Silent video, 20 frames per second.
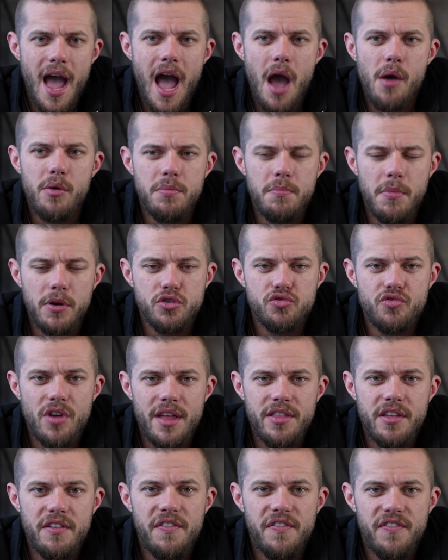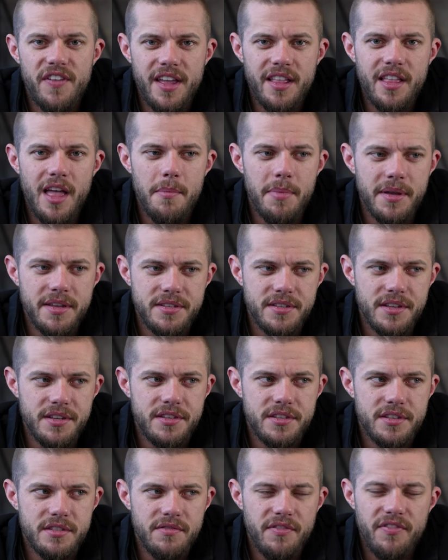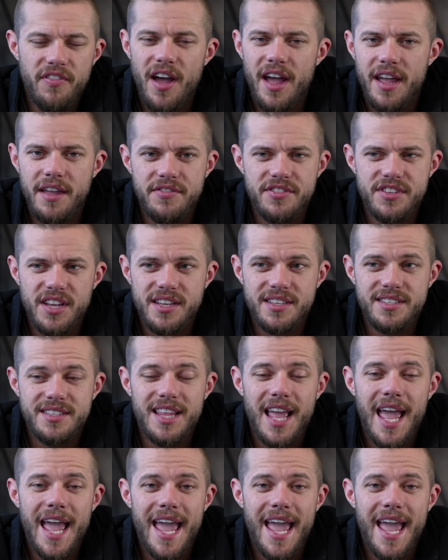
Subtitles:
I would much rather fail at a business 5, 6,